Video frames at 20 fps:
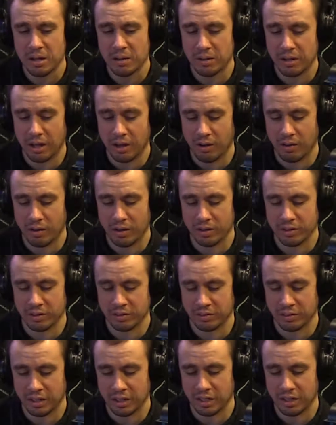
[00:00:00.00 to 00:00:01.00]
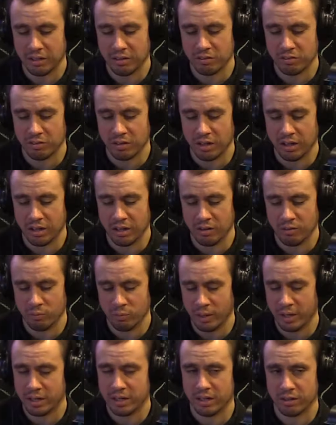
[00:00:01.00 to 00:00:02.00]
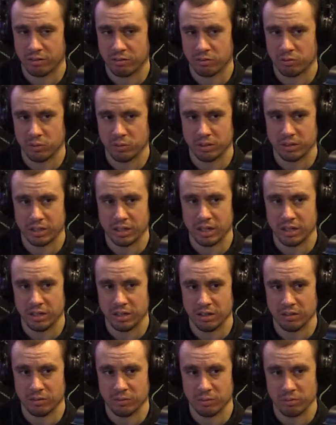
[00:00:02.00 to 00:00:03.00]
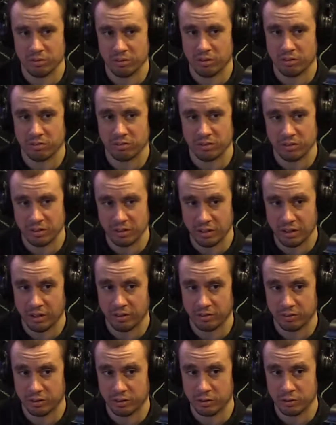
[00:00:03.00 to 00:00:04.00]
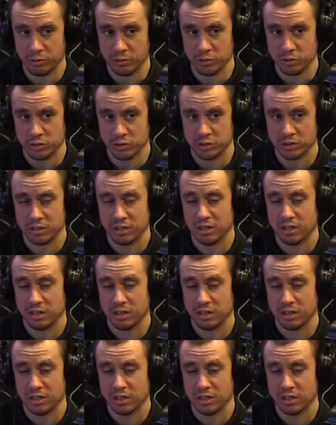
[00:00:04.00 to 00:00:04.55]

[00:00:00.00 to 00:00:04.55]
Now, the thing is, right next door to Kenya, there was also another huge